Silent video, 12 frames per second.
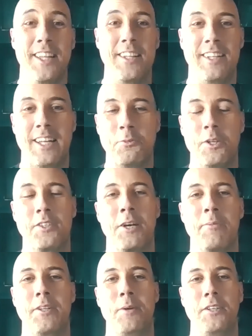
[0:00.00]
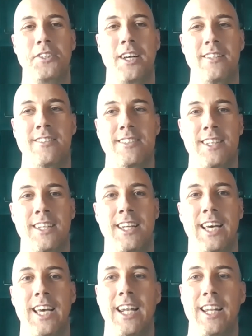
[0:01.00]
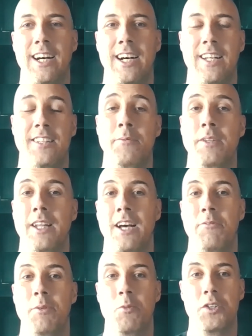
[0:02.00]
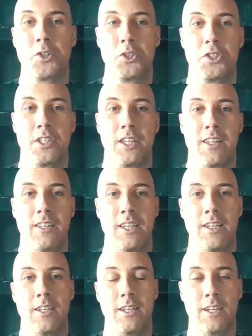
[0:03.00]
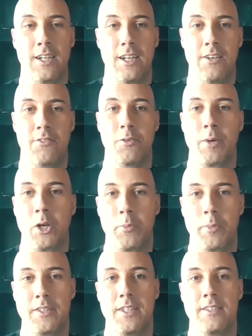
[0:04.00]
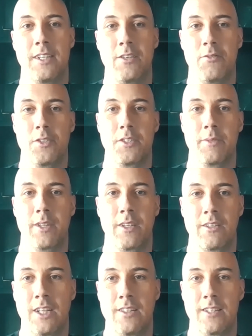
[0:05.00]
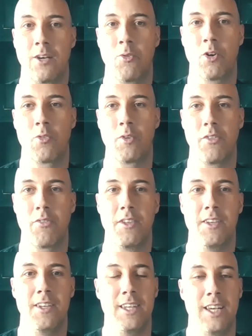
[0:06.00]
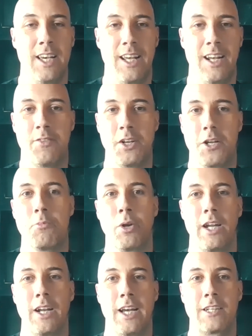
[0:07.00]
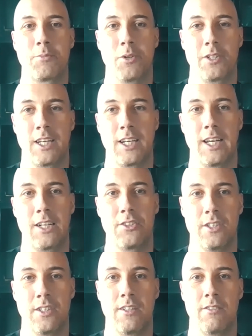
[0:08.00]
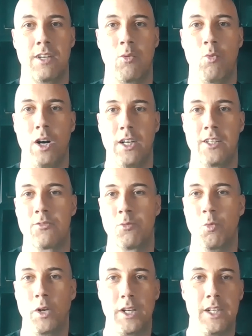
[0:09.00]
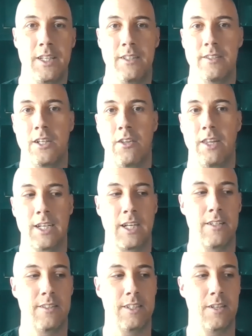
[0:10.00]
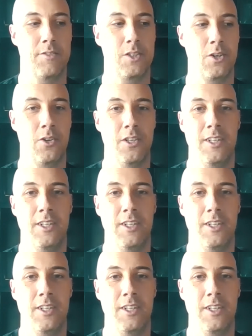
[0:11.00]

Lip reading: That's what his company specializes in, and something that I've been researching lately for my own business and for some of the clients that I work with. And I figured I'd bring on an expert that could actually kind of walk us through what it is and all that kind of stuff. So,